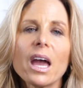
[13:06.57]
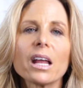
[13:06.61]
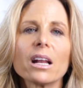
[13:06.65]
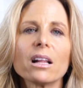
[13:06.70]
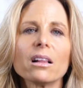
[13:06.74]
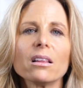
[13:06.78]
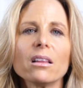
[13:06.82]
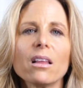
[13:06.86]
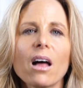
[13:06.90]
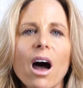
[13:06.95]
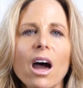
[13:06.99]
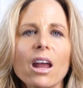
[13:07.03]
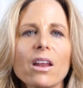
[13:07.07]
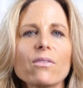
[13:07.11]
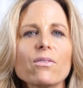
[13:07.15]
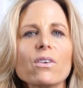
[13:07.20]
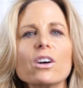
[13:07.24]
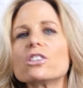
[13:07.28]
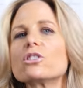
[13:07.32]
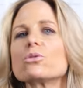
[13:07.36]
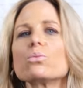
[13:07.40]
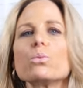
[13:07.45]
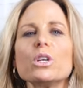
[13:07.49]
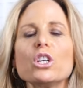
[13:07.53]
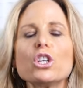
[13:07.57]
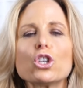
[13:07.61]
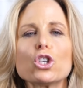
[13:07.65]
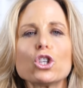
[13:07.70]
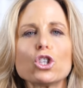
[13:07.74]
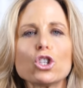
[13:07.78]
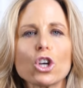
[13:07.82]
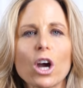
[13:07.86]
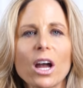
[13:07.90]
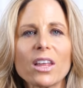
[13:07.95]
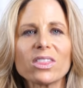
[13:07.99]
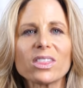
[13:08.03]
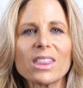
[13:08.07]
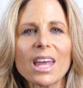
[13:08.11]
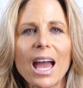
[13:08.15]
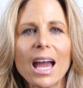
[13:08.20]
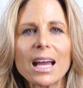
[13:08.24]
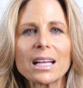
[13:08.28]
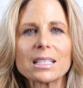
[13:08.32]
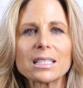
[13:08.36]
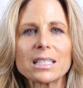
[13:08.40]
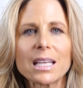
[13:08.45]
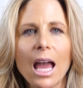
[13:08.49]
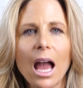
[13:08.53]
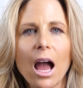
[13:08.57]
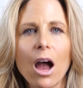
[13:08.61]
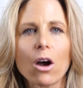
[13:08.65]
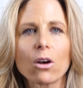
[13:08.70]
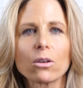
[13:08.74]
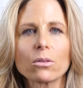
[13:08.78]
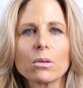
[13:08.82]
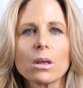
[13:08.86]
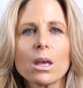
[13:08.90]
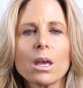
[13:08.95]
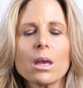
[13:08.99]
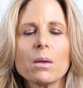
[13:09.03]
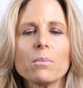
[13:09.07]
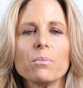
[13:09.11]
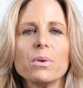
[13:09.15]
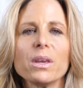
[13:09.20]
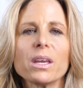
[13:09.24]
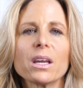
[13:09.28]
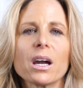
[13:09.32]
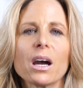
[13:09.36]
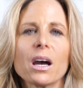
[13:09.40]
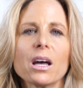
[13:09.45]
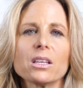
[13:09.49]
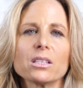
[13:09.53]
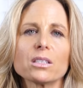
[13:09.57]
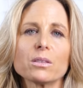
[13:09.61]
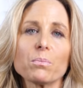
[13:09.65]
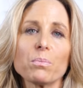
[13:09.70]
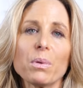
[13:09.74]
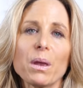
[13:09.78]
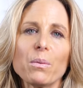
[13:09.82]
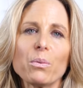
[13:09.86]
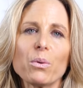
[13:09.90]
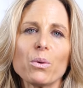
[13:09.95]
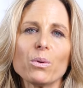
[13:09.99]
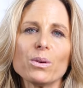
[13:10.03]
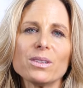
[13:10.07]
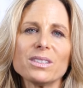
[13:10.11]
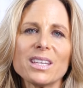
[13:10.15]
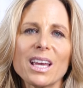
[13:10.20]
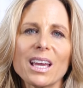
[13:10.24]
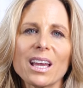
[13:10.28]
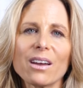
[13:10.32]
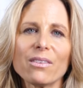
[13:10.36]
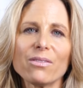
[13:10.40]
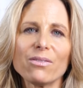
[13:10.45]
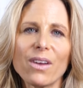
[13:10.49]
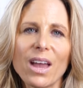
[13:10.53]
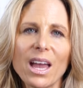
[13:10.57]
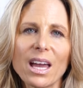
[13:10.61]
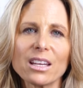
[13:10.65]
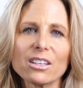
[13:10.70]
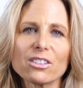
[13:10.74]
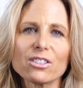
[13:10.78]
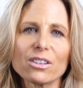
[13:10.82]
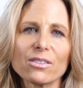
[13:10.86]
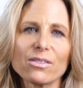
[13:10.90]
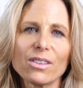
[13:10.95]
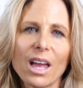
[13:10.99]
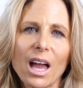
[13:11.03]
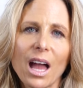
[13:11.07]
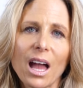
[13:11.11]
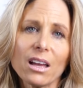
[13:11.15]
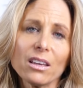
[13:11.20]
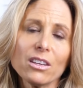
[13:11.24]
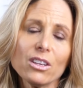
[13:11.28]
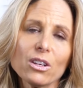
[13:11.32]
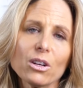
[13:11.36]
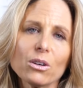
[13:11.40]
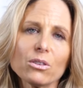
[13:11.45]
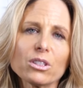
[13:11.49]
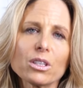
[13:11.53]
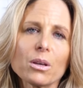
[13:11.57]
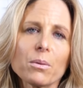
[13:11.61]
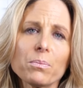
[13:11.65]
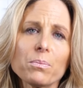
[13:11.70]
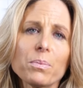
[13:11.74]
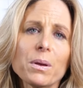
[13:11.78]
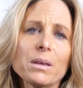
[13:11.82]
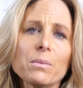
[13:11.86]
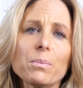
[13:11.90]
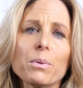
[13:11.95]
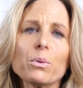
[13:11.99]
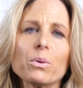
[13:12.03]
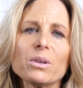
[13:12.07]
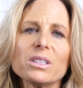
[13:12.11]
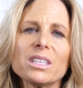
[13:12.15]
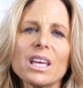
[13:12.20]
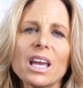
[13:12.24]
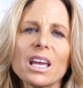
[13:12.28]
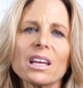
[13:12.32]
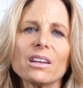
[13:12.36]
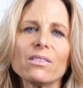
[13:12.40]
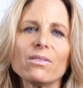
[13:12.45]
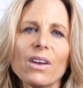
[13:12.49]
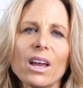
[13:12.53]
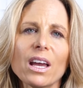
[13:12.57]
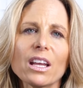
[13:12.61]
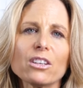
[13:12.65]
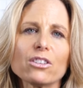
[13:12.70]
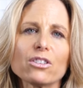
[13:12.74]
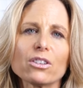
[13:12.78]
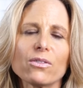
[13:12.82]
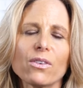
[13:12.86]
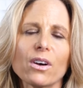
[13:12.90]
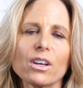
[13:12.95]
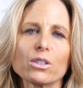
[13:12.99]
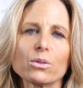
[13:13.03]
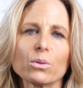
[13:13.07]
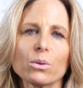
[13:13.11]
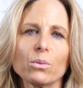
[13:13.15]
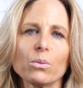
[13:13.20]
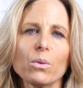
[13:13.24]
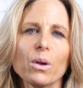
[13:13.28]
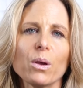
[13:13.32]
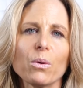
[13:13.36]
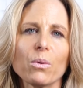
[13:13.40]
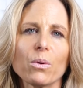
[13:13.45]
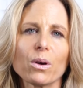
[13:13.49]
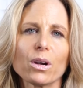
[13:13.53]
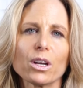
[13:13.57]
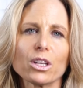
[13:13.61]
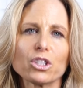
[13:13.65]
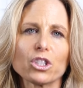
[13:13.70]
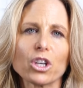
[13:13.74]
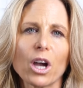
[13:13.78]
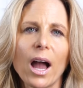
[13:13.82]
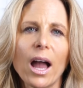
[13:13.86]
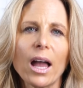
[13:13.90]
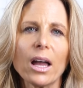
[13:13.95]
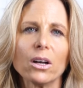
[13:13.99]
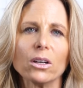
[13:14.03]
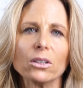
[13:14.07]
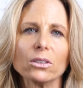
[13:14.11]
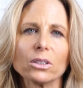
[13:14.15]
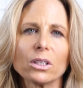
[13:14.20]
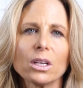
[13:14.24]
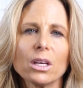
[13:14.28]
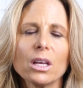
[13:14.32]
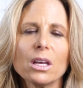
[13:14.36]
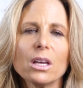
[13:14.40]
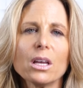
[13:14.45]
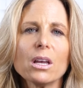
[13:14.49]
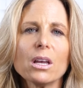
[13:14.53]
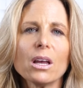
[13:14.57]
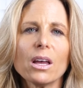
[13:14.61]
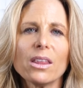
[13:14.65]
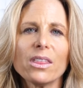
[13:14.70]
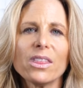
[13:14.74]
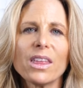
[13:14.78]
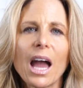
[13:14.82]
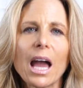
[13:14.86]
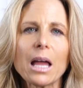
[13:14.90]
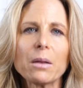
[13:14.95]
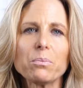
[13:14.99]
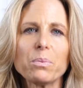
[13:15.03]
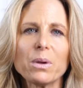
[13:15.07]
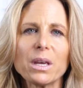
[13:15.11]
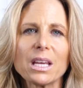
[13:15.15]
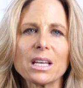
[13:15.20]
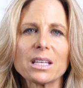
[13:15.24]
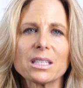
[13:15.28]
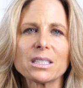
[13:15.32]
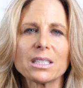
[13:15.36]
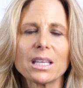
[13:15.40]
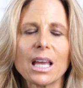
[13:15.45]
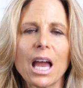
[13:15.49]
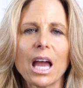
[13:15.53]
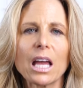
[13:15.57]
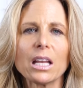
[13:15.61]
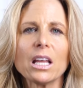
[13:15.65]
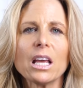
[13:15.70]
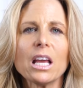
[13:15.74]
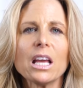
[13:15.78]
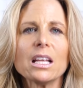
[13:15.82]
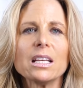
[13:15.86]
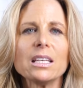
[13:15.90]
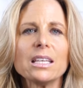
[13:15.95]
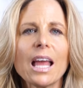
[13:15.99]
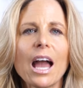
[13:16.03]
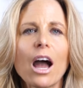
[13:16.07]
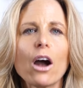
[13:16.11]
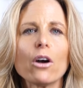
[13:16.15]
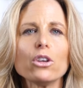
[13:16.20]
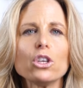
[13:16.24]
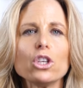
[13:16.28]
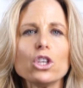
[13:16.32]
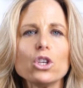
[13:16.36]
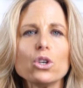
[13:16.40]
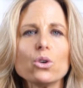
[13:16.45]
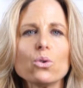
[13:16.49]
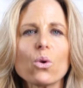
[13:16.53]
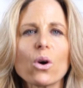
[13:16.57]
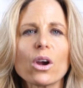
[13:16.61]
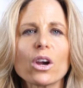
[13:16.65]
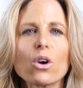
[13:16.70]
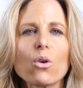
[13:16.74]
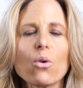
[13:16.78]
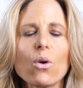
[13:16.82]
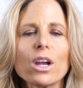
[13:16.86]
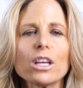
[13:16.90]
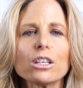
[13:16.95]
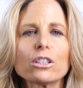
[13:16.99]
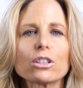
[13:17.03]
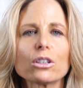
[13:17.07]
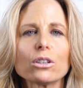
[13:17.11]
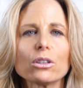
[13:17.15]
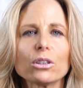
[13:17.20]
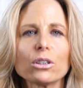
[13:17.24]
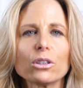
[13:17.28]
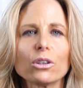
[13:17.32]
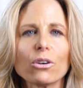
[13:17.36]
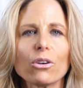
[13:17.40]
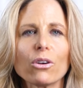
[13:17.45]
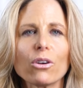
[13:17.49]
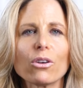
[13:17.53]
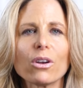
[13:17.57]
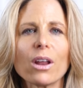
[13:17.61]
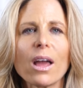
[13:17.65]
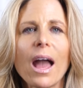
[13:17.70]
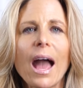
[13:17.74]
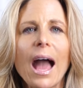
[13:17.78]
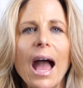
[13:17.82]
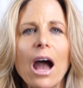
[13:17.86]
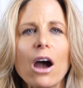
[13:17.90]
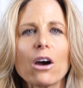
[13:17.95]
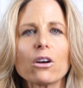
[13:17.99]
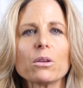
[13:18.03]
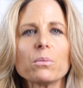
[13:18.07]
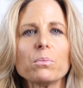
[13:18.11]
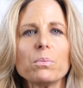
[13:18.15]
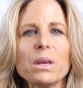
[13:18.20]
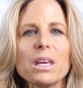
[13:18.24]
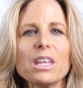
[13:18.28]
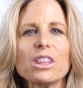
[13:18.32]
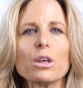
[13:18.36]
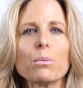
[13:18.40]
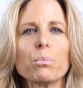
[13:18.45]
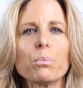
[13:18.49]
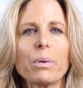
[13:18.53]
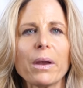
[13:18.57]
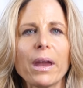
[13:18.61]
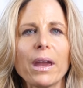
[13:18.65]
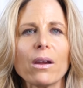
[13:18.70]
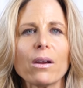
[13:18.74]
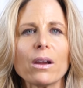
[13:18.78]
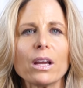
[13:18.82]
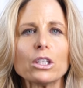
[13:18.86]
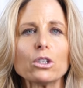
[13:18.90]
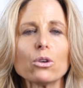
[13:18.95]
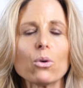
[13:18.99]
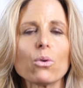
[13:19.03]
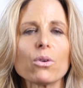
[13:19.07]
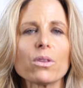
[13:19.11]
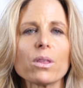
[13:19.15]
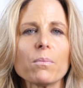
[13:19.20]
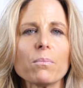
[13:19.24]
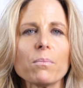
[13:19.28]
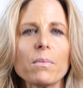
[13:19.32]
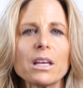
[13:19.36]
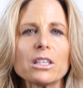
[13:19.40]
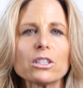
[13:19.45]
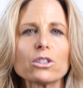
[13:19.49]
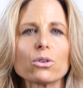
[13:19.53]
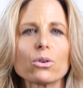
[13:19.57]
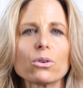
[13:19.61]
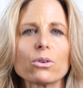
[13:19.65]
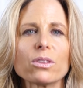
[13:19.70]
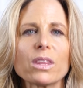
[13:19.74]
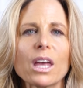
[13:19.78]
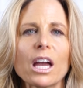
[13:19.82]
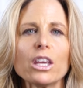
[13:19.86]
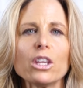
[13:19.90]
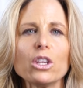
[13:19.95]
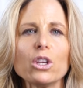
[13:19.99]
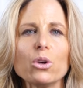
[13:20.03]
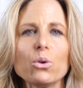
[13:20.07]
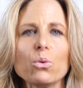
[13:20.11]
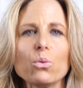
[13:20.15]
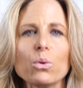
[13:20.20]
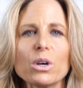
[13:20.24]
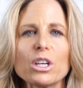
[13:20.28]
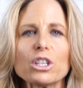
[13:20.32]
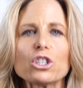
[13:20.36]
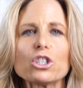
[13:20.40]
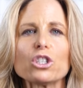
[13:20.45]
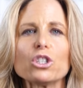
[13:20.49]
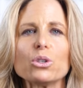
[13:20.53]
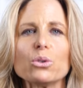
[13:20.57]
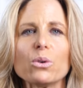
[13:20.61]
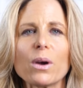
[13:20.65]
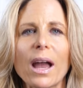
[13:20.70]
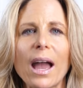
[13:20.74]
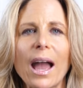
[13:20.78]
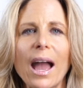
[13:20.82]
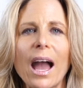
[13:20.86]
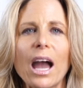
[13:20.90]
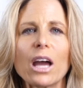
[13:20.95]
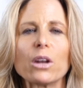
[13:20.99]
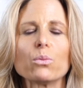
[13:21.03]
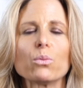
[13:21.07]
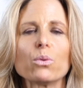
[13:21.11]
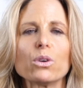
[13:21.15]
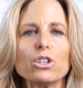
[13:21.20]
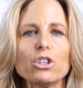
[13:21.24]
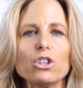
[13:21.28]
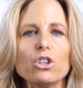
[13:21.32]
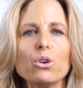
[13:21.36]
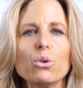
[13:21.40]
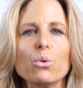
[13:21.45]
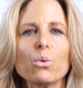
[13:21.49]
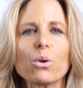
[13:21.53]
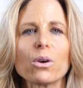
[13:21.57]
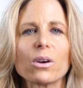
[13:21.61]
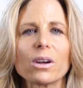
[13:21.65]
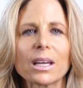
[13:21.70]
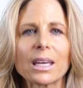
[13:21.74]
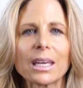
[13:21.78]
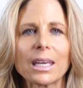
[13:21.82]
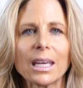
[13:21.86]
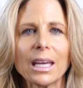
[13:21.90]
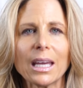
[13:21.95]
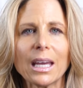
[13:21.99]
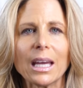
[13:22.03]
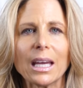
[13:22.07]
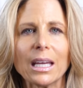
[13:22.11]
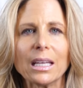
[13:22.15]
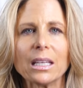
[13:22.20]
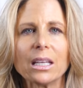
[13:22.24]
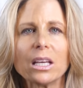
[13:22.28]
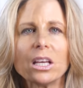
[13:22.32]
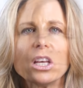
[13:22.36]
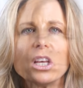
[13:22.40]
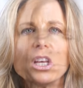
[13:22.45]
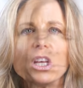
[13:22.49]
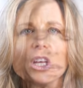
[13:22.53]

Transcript: And a lot of us, we shut that down because people would take advantage of that. You know, some people would take advantage of us when we were a child. And that being said, now you are going to learn how to be the parent or the mentor that you wished you had when you were a kid.